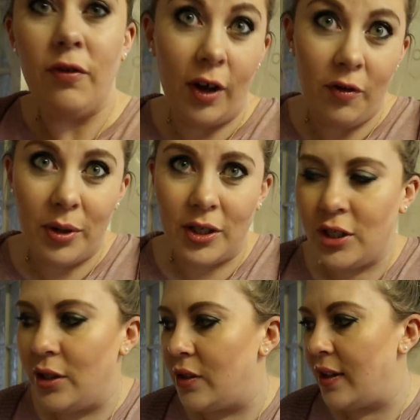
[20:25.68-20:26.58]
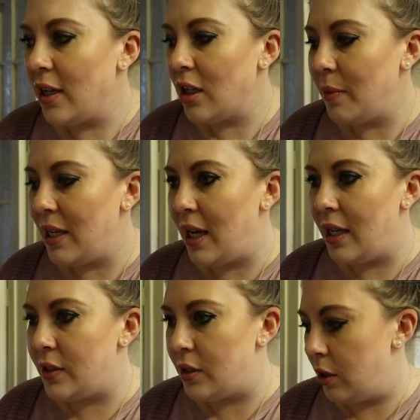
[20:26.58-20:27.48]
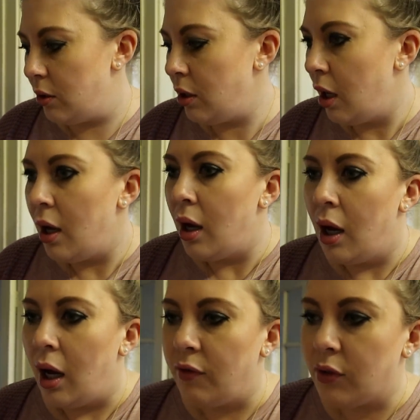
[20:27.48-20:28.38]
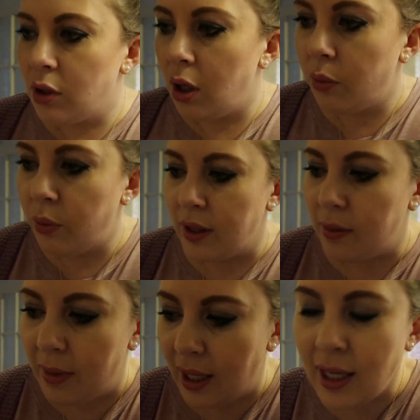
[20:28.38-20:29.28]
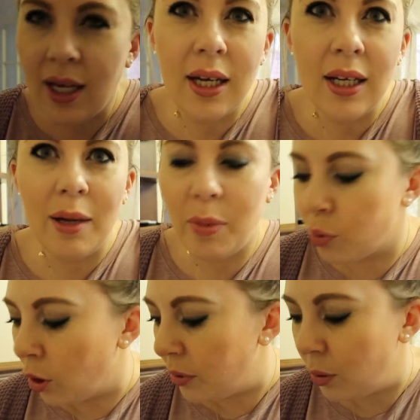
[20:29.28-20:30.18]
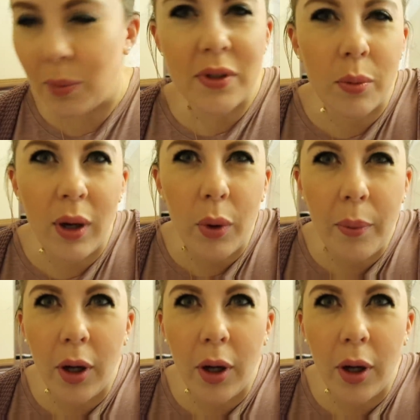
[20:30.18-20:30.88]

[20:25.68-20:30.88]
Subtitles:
2:05, so they're going to be here soon. I've got with me, let me prop you up somewhere, one